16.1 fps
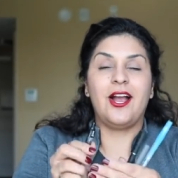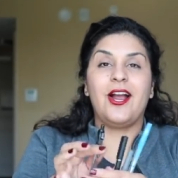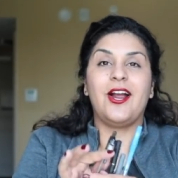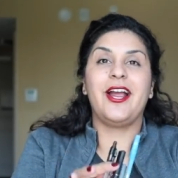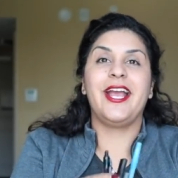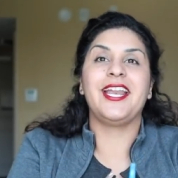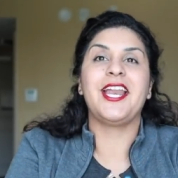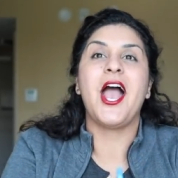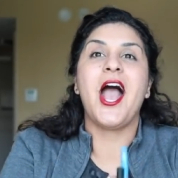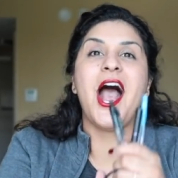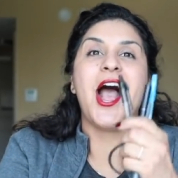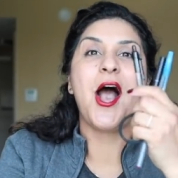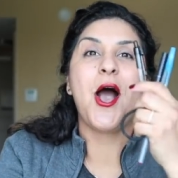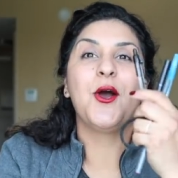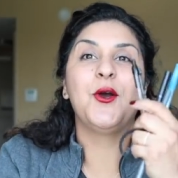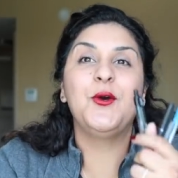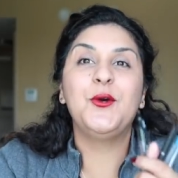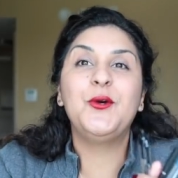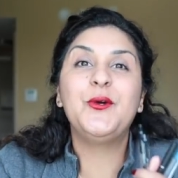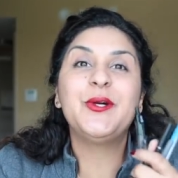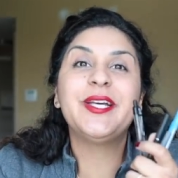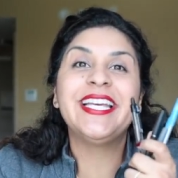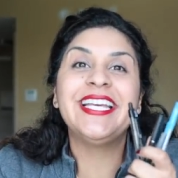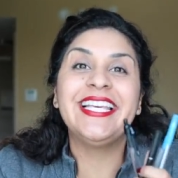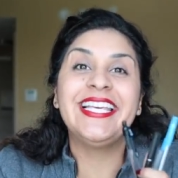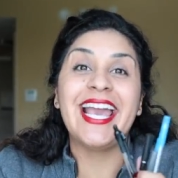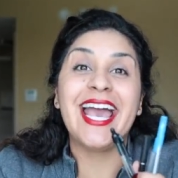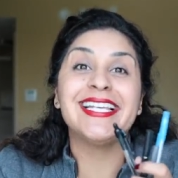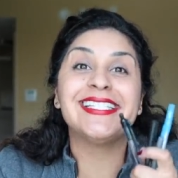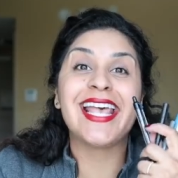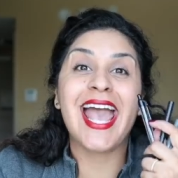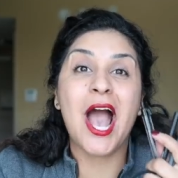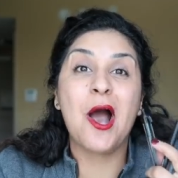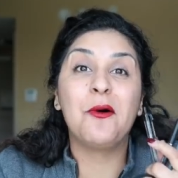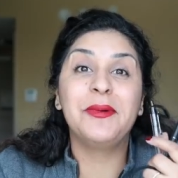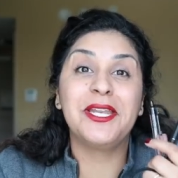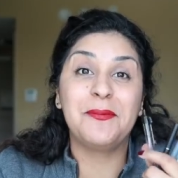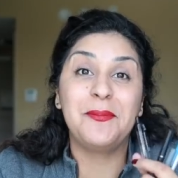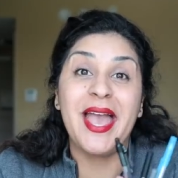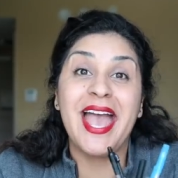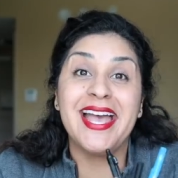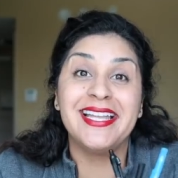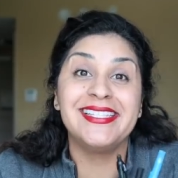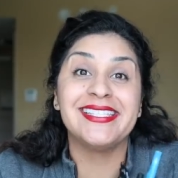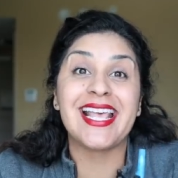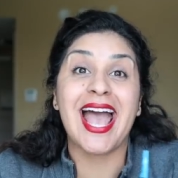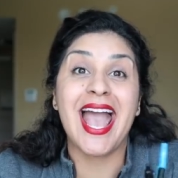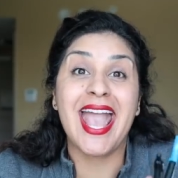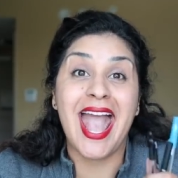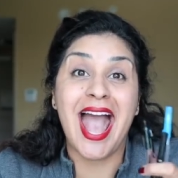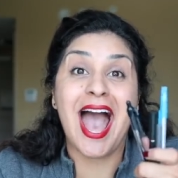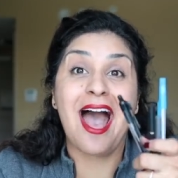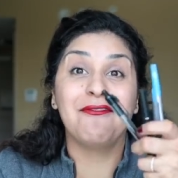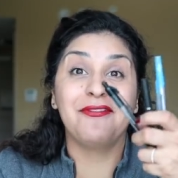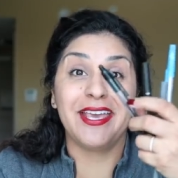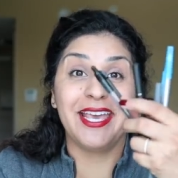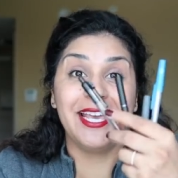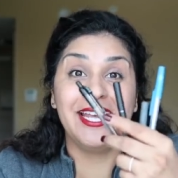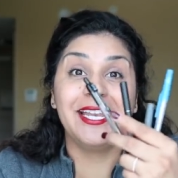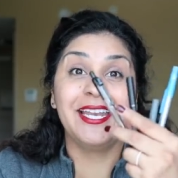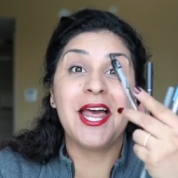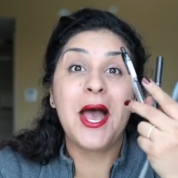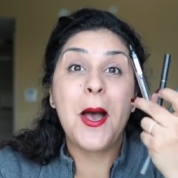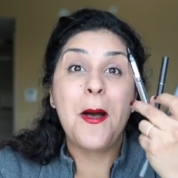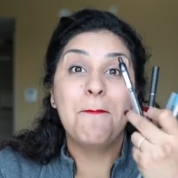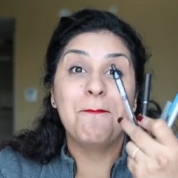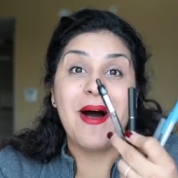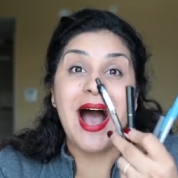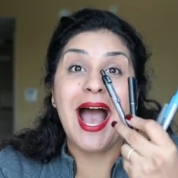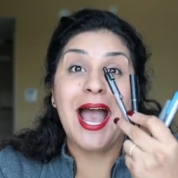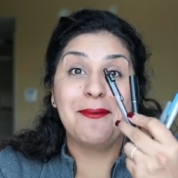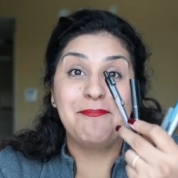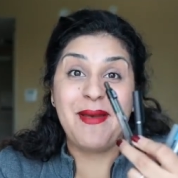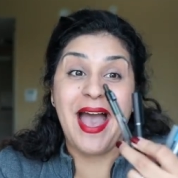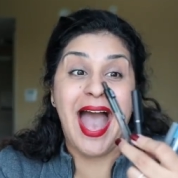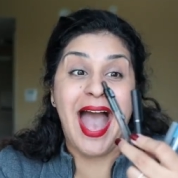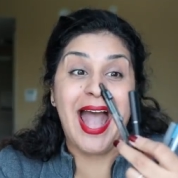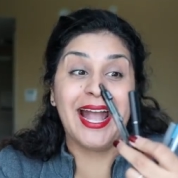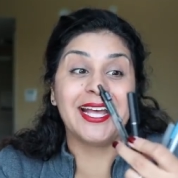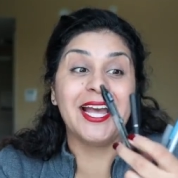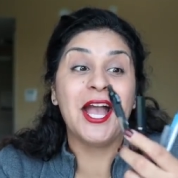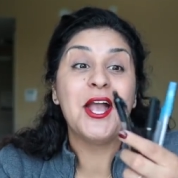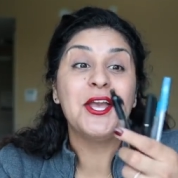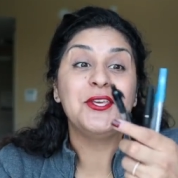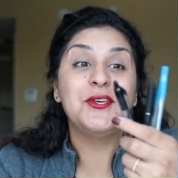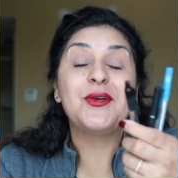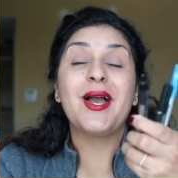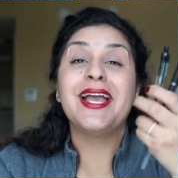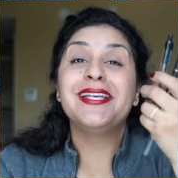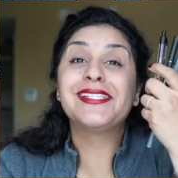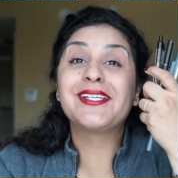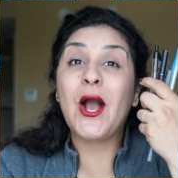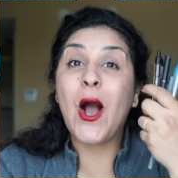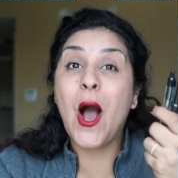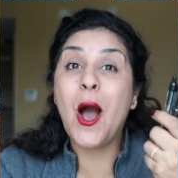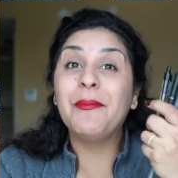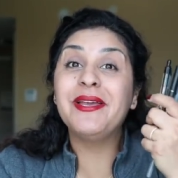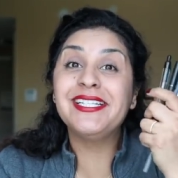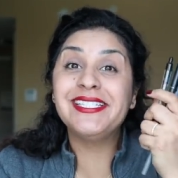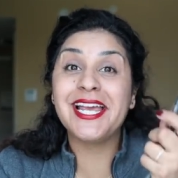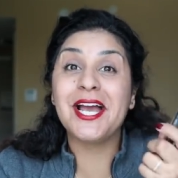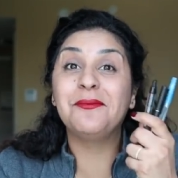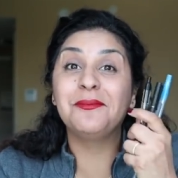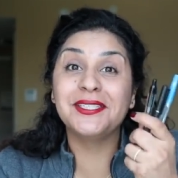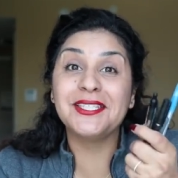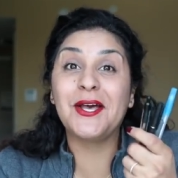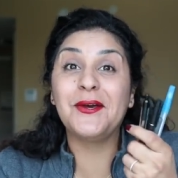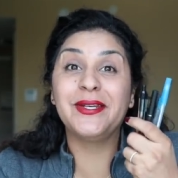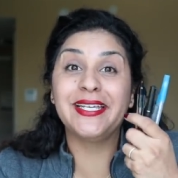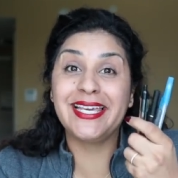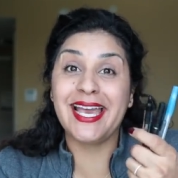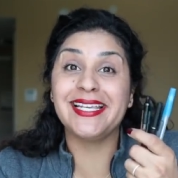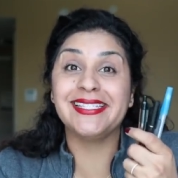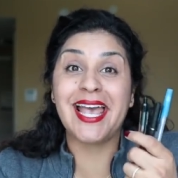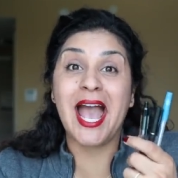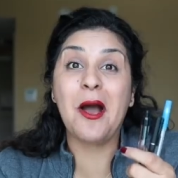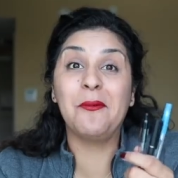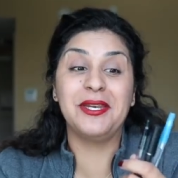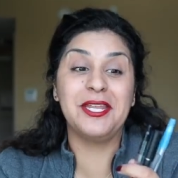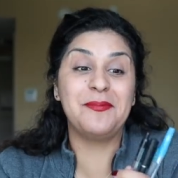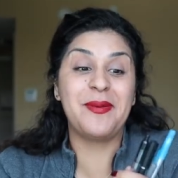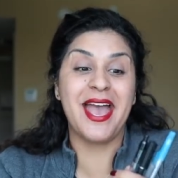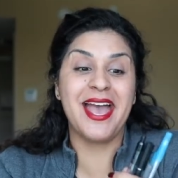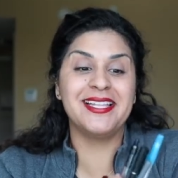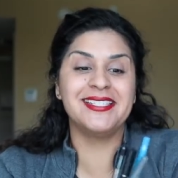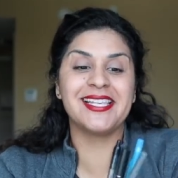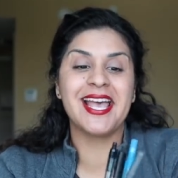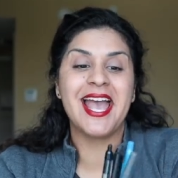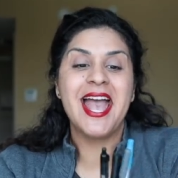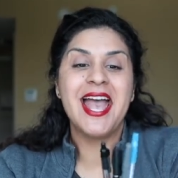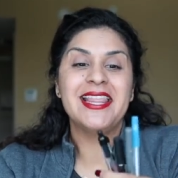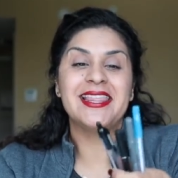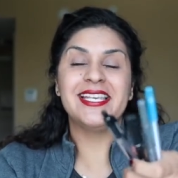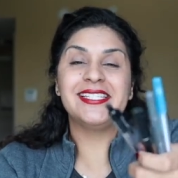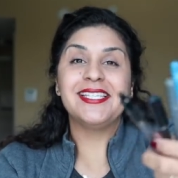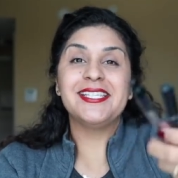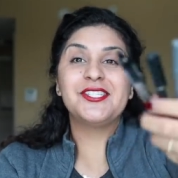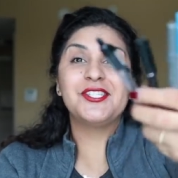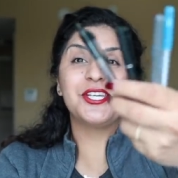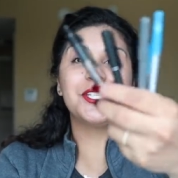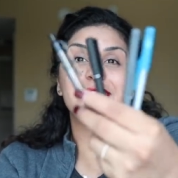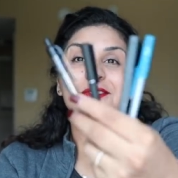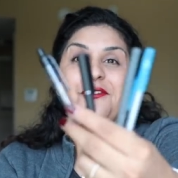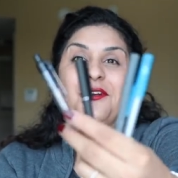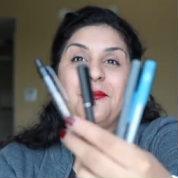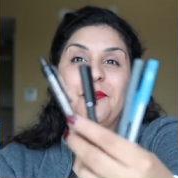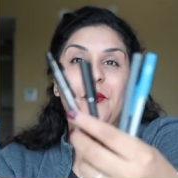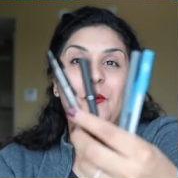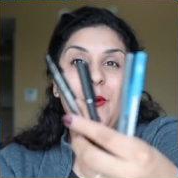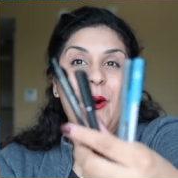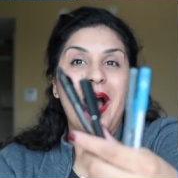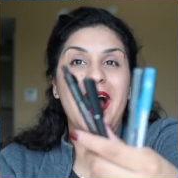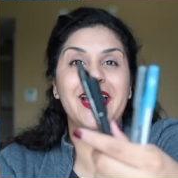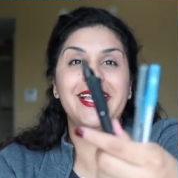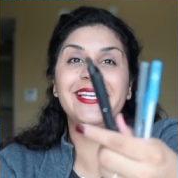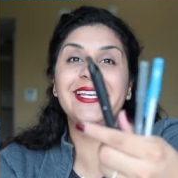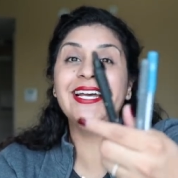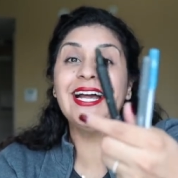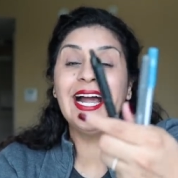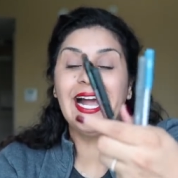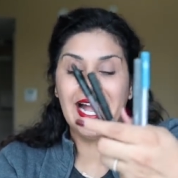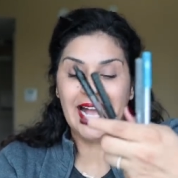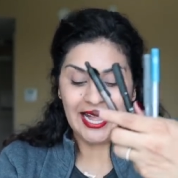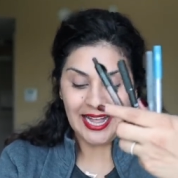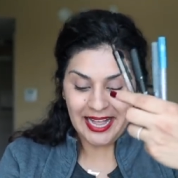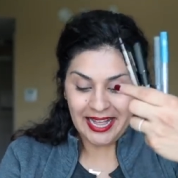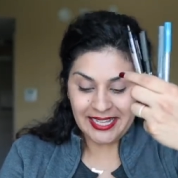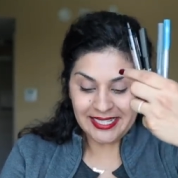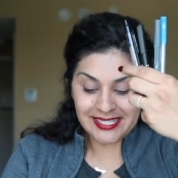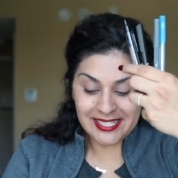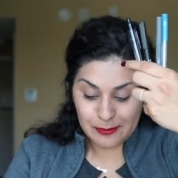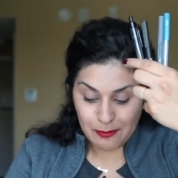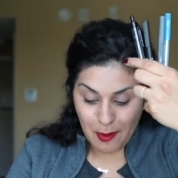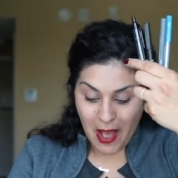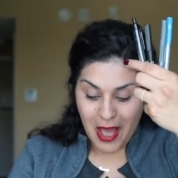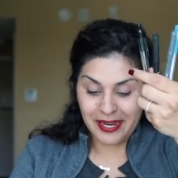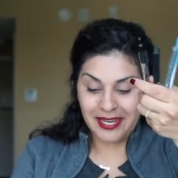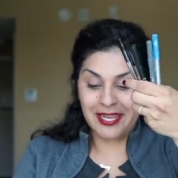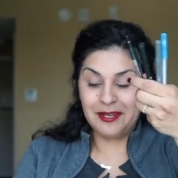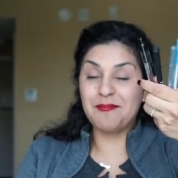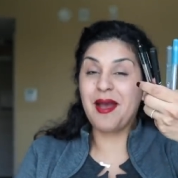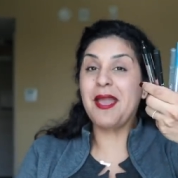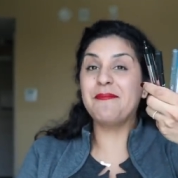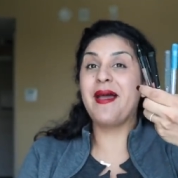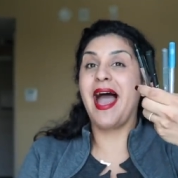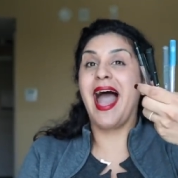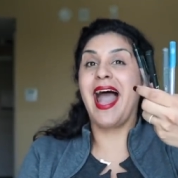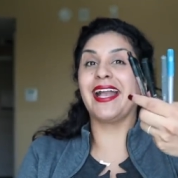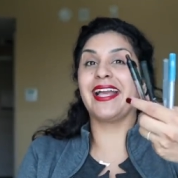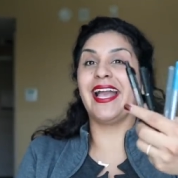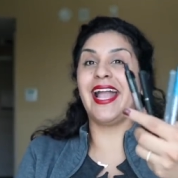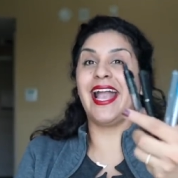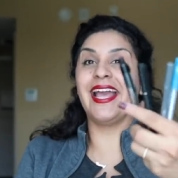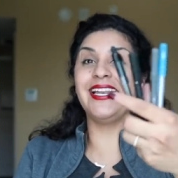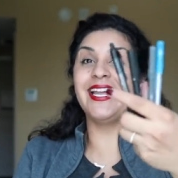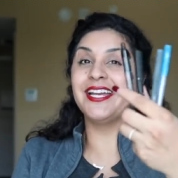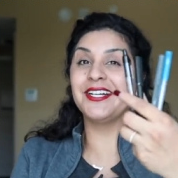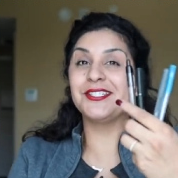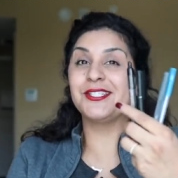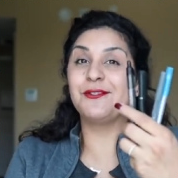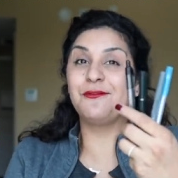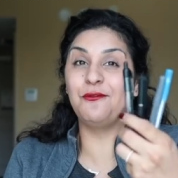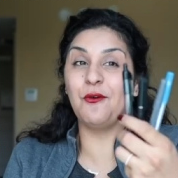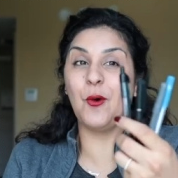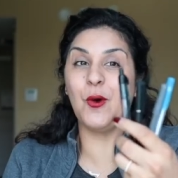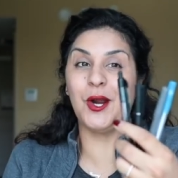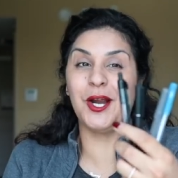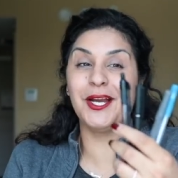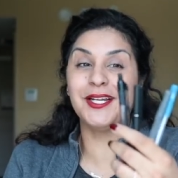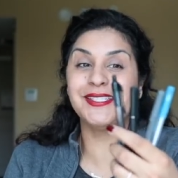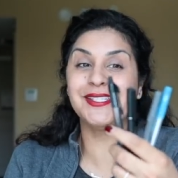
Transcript: All right, who can guess how many pens I have in my bag? You guys comment down below to guess how many pens. This is just from one spot in my bag, and here's four.